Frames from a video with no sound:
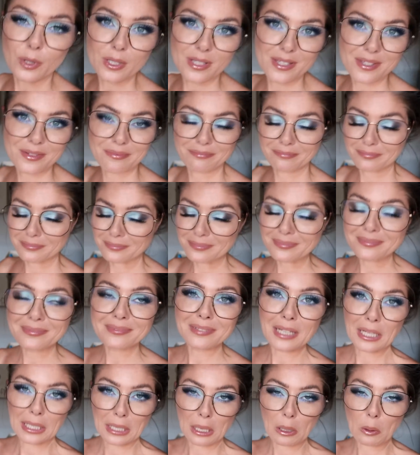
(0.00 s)
was
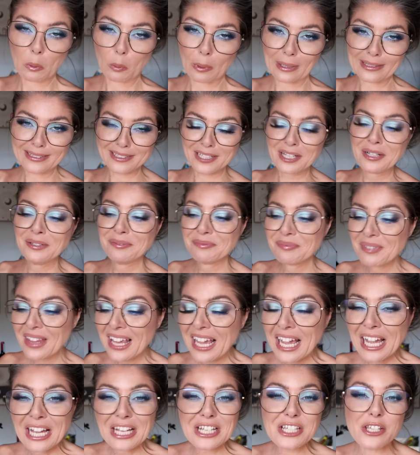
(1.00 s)
a little wet.
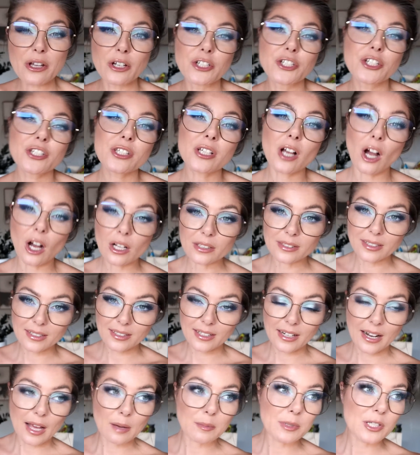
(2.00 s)
So I just
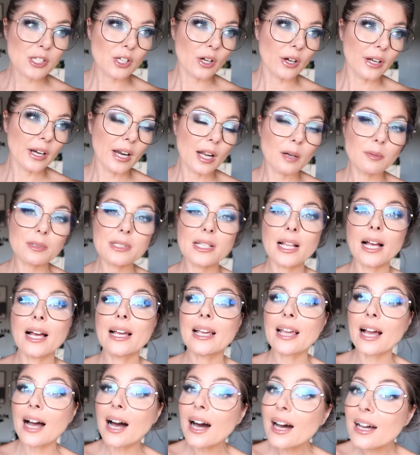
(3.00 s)
contacted Amazon and I was
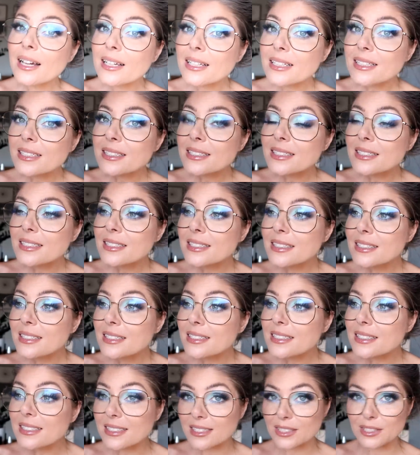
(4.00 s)
like,
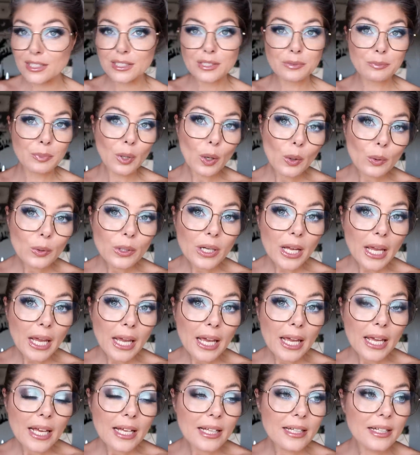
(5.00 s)
hi, this is
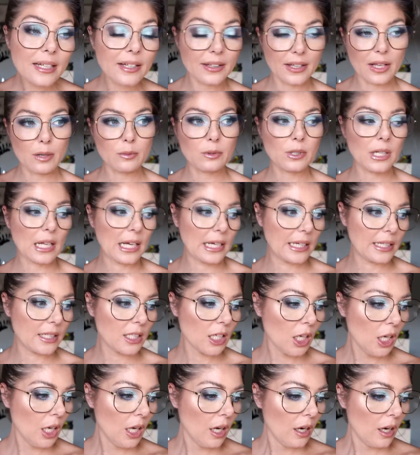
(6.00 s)
broken. And they were like,
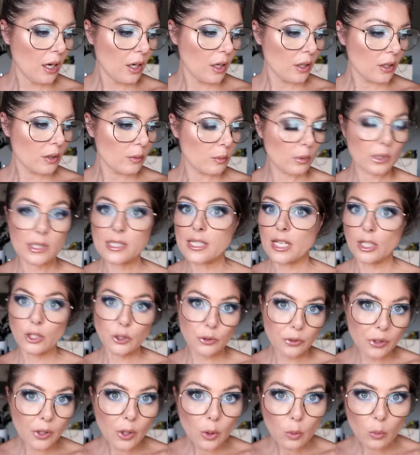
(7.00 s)
we'll
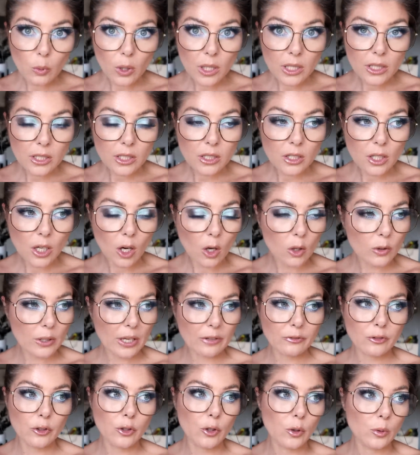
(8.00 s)
send you a new one. All you
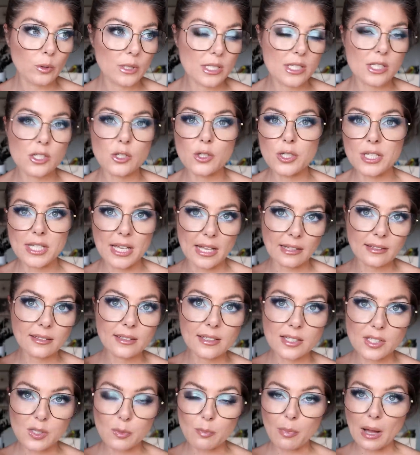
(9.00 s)
have to do is to send
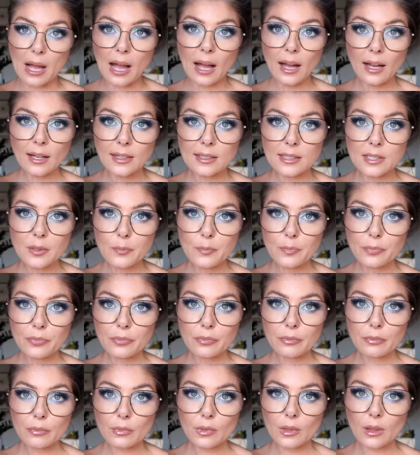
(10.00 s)
this back
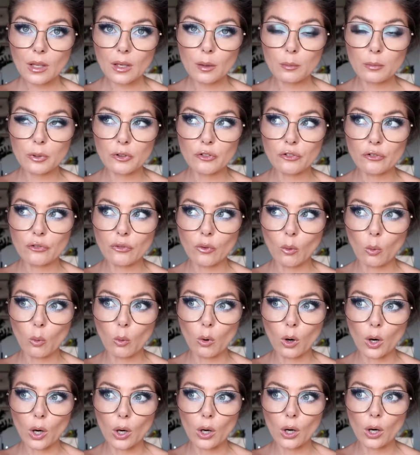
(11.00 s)

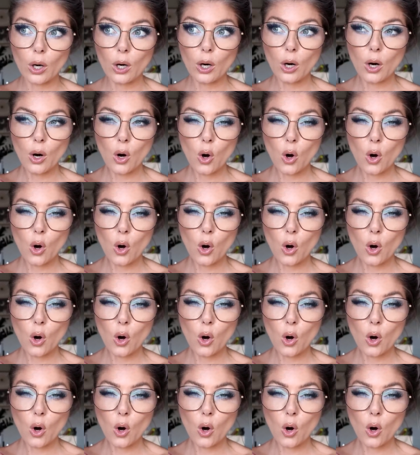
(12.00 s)
before